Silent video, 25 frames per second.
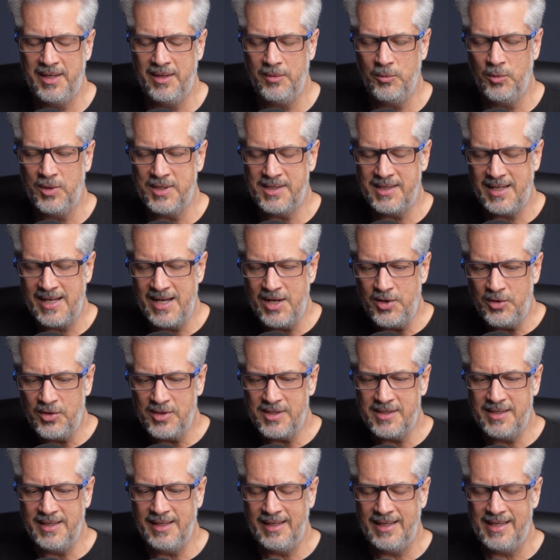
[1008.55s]
And what's
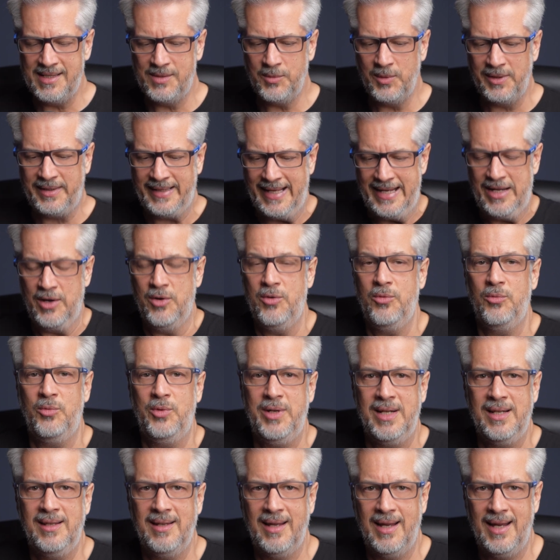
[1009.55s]
interesting is what they don't
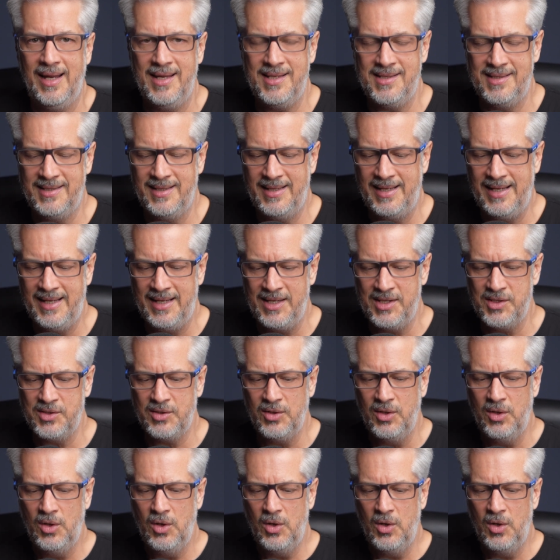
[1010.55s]
realize is